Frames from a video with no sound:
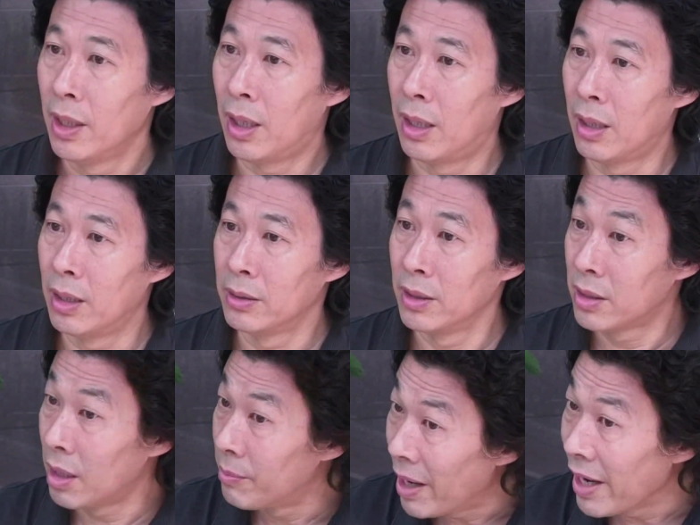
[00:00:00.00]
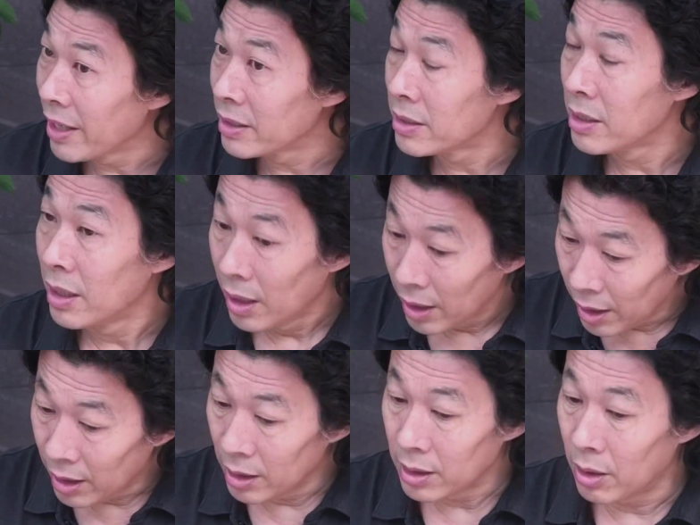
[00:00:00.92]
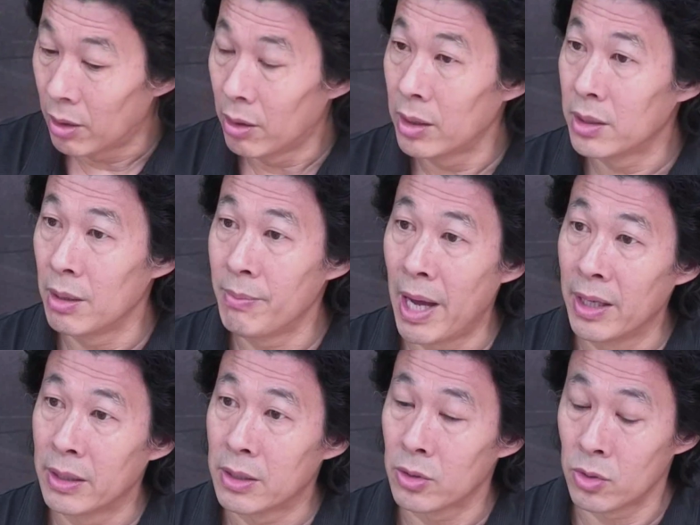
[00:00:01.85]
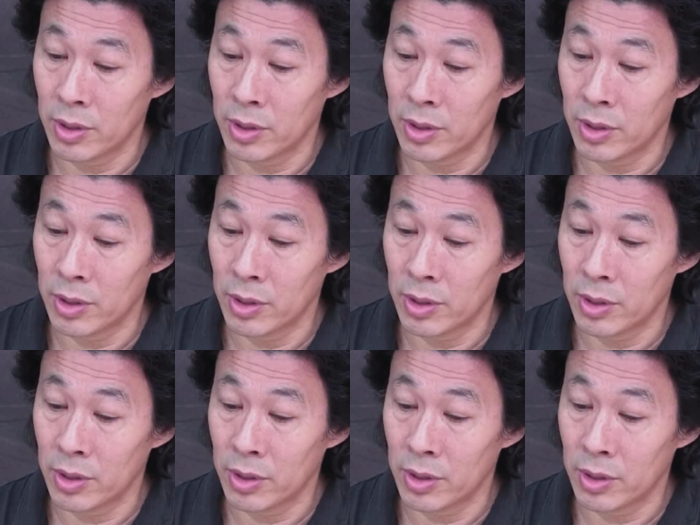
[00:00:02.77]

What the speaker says: are determined in our demand.